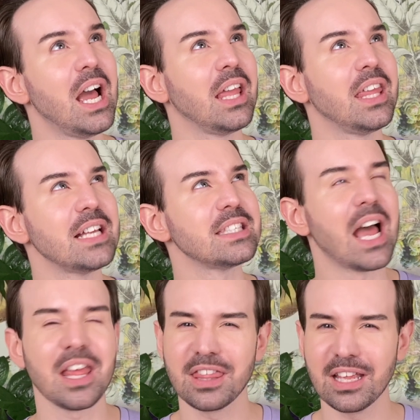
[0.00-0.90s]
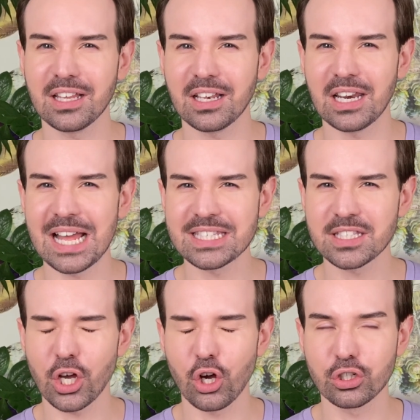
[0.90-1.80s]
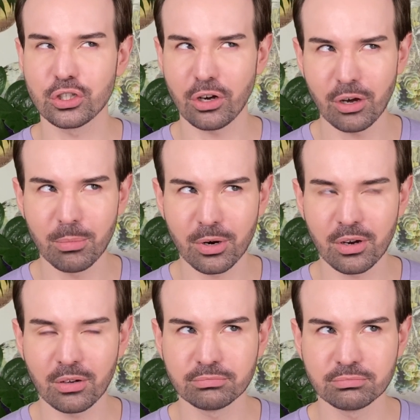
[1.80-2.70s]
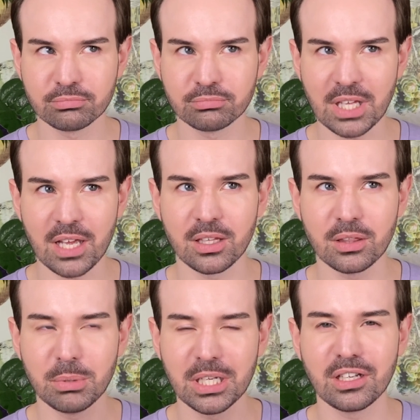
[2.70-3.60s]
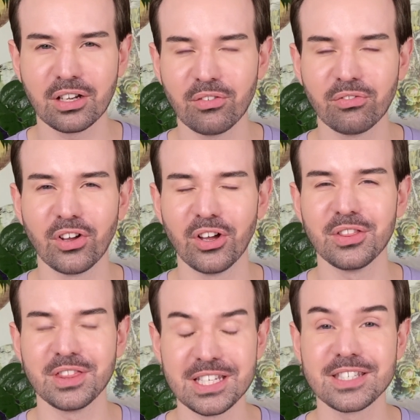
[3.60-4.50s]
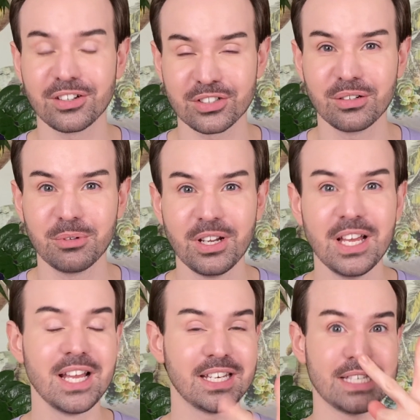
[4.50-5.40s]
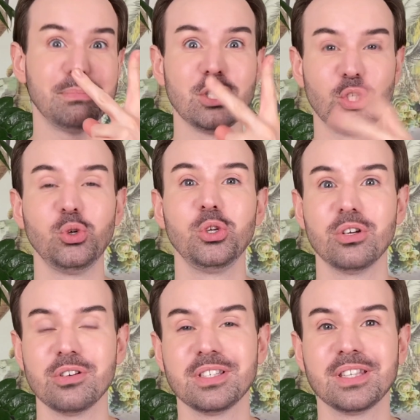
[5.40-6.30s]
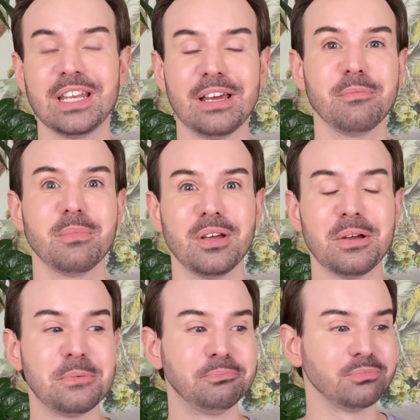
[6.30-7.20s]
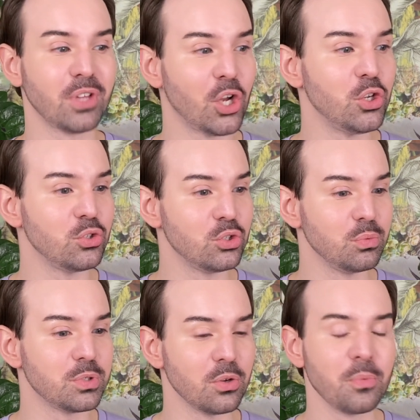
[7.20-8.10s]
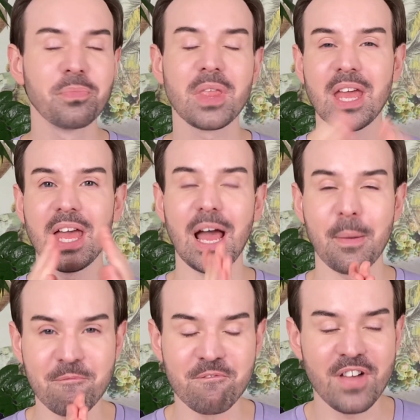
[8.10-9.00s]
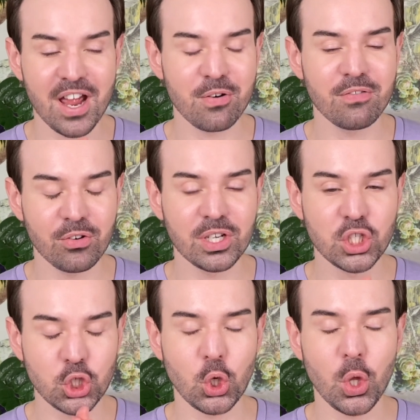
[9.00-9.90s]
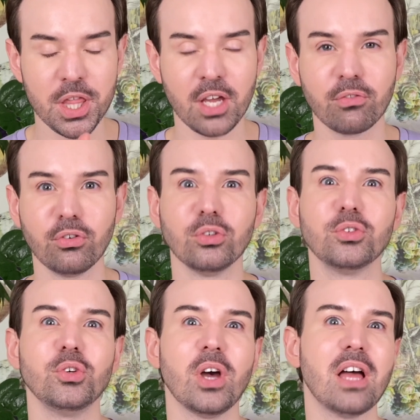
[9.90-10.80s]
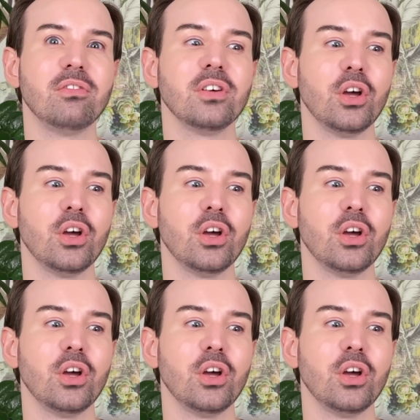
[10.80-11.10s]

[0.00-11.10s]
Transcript: yes, I think last October, in the beginning of this October, it has been 2 years that I'm on YouTube. So I'm very, very so thankful to have